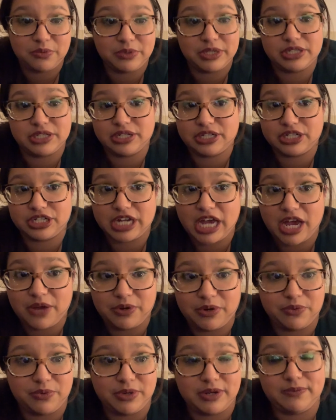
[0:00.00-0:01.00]
we took a
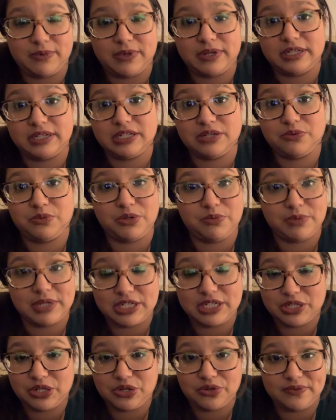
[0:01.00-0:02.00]
shower, we went
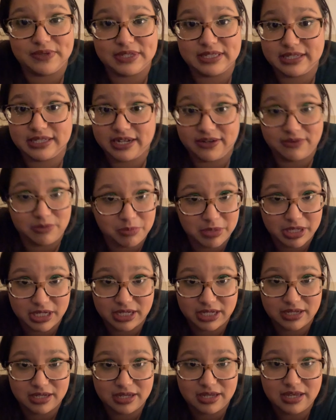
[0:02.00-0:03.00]
to go visit everybody.